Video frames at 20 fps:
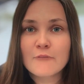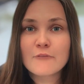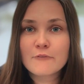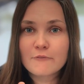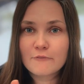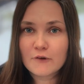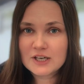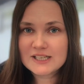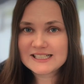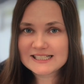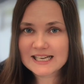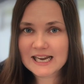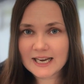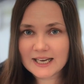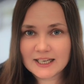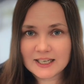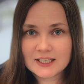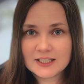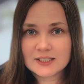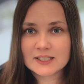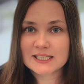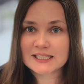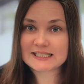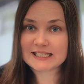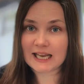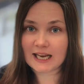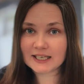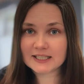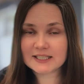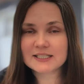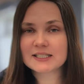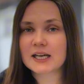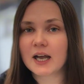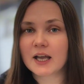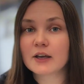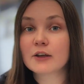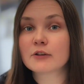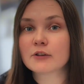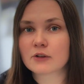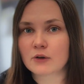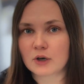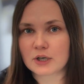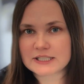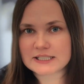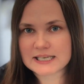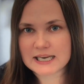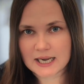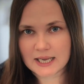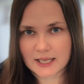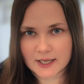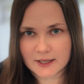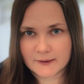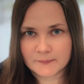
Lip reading: First tier, second tier, third tier.